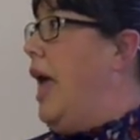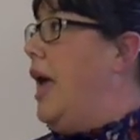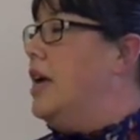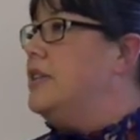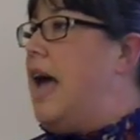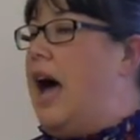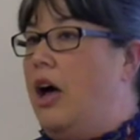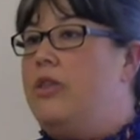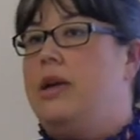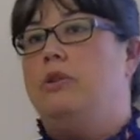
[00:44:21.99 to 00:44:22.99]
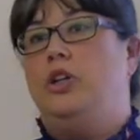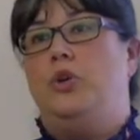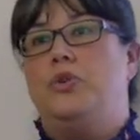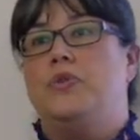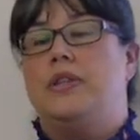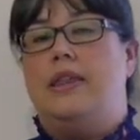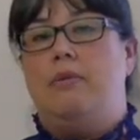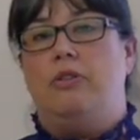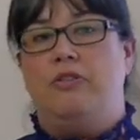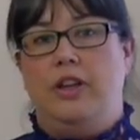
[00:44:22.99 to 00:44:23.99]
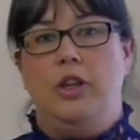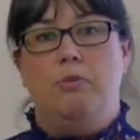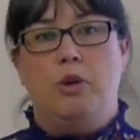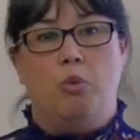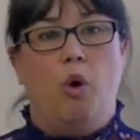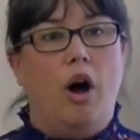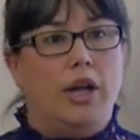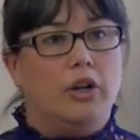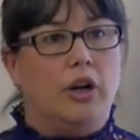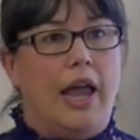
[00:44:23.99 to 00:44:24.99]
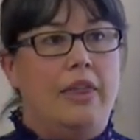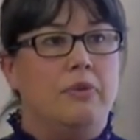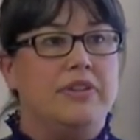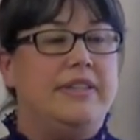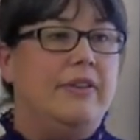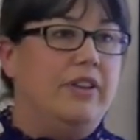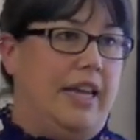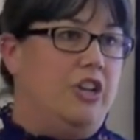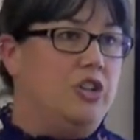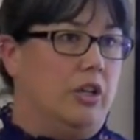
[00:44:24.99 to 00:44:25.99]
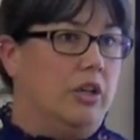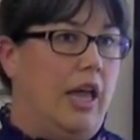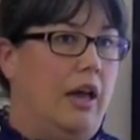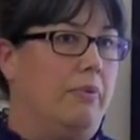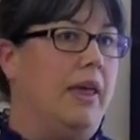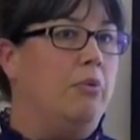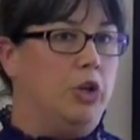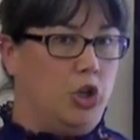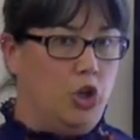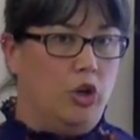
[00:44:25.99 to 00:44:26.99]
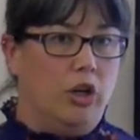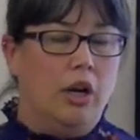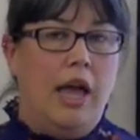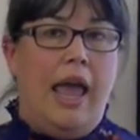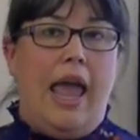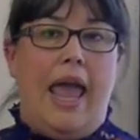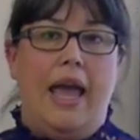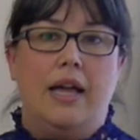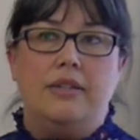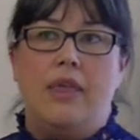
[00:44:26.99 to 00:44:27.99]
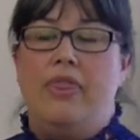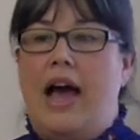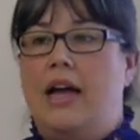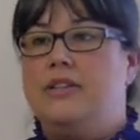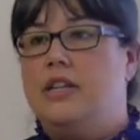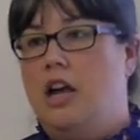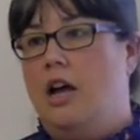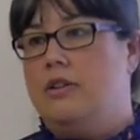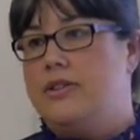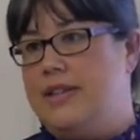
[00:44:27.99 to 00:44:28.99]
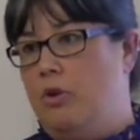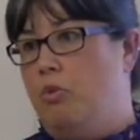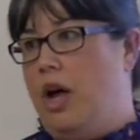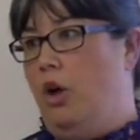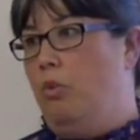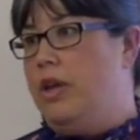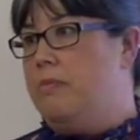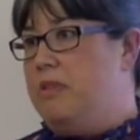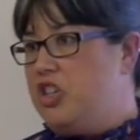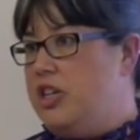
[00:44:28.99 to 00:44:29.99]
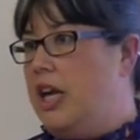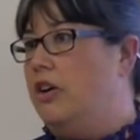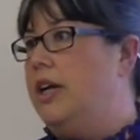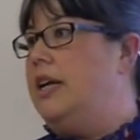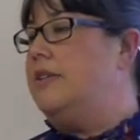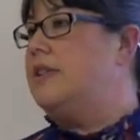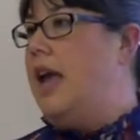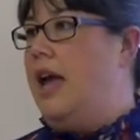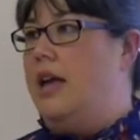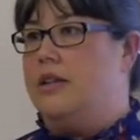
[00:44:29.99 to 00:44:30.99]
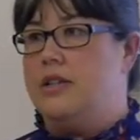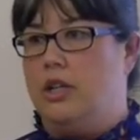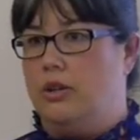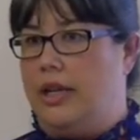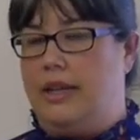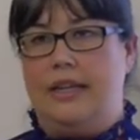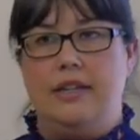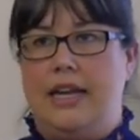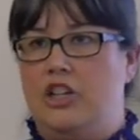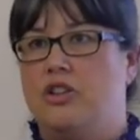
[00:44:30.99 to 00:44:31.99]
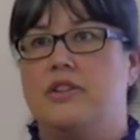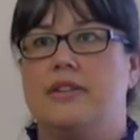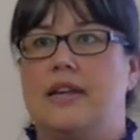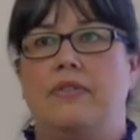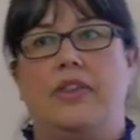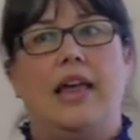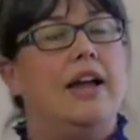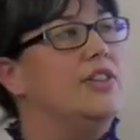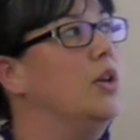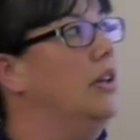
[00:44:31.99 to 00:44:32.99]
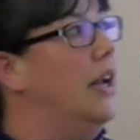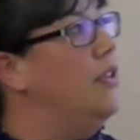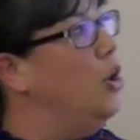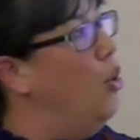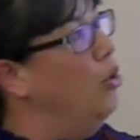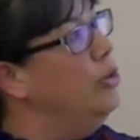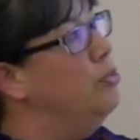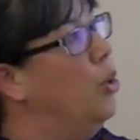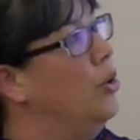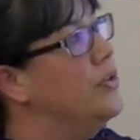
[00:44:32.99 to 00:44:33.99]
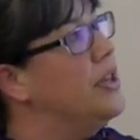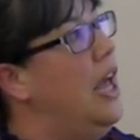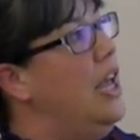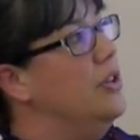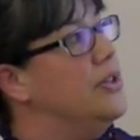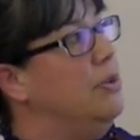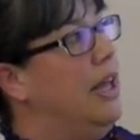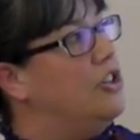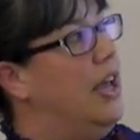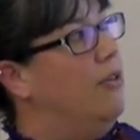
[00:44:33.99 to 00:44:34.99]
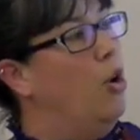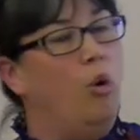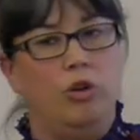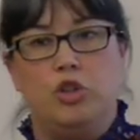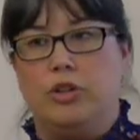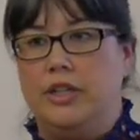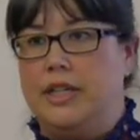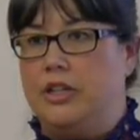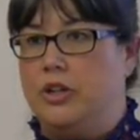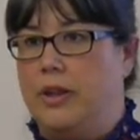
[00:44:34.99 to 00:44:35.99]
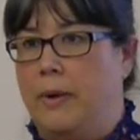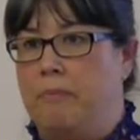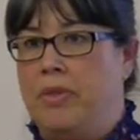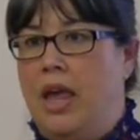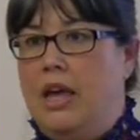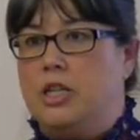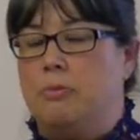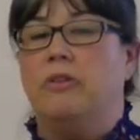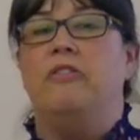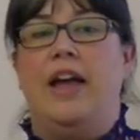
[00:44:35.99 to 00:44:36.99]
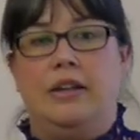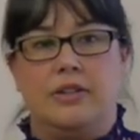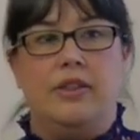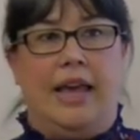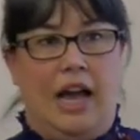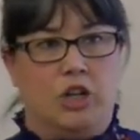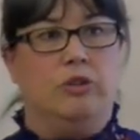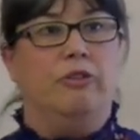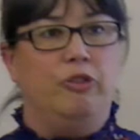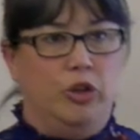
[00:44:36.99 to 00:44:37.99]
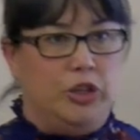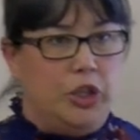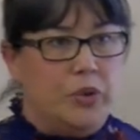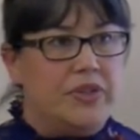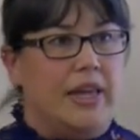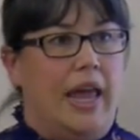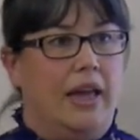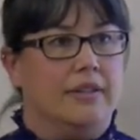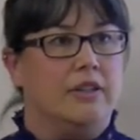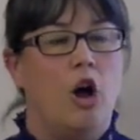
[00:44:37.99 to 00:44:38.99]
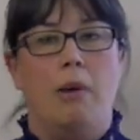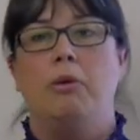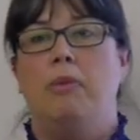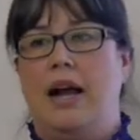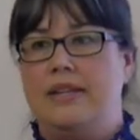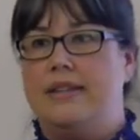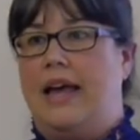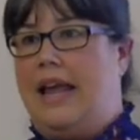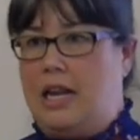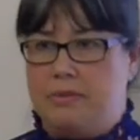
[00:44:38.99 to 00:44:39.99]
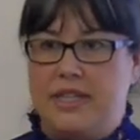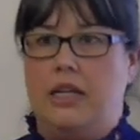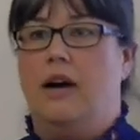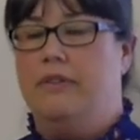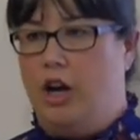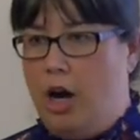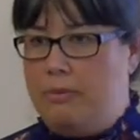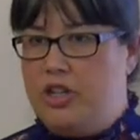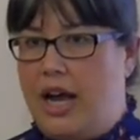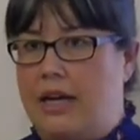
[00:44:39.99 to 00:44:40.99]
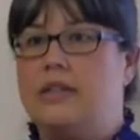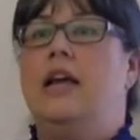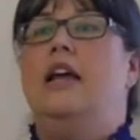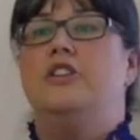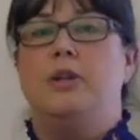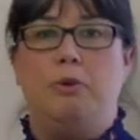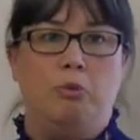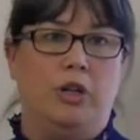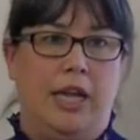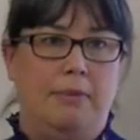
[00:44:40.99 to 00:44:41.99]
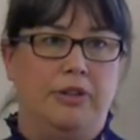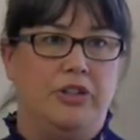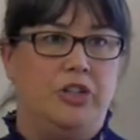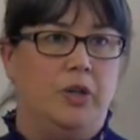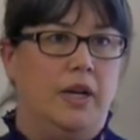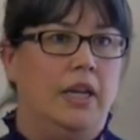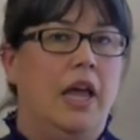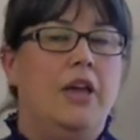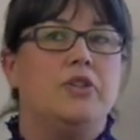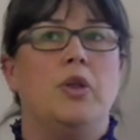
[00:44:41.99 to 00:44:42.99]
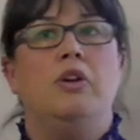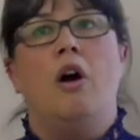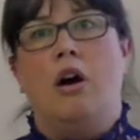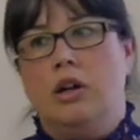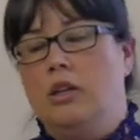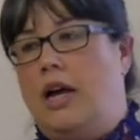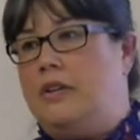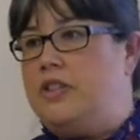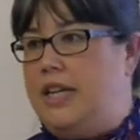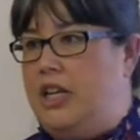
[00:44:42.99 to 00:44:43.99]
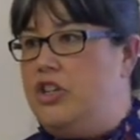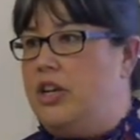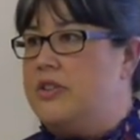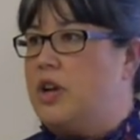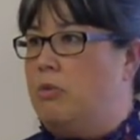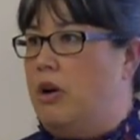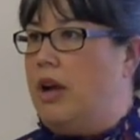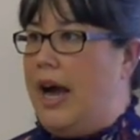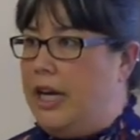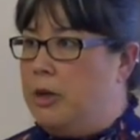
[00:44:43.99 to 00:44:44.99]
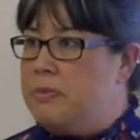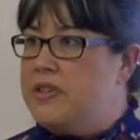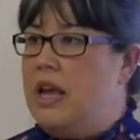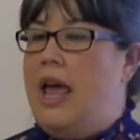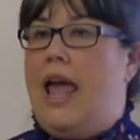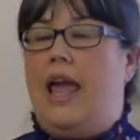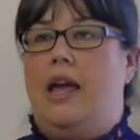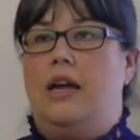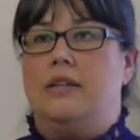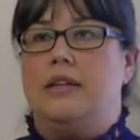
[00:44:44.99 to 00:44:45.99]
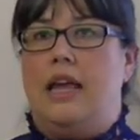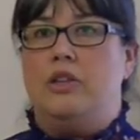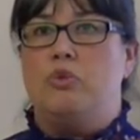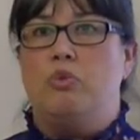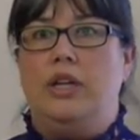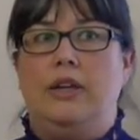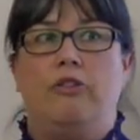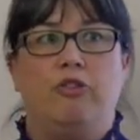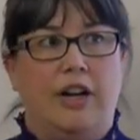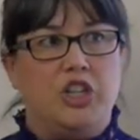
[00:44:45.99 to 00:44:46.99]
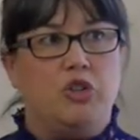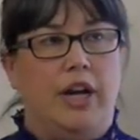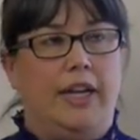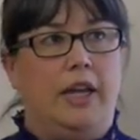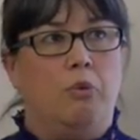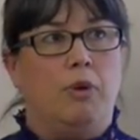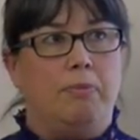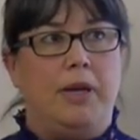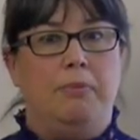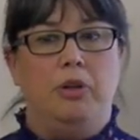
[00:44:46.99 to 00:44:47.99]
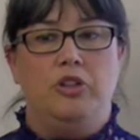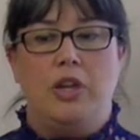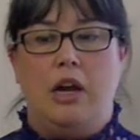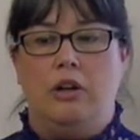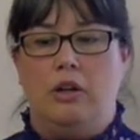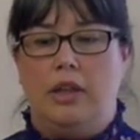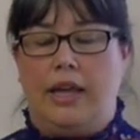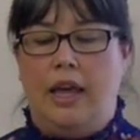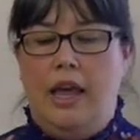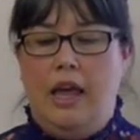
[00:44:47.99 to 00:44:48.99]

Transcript: And how they were used was that they would fill them with water and there was divination um, that would occur. And that did not sit well with missionaries and, you know, like the Indian agents and stuff like that. So a lot of the old bowls, you'll see, will actually have a hole drilled into them to prevent the actual full use and compromise that animacy of the object so we weren't able to do it. So there are a lot of teachings around items and it's really frustrating when people are like,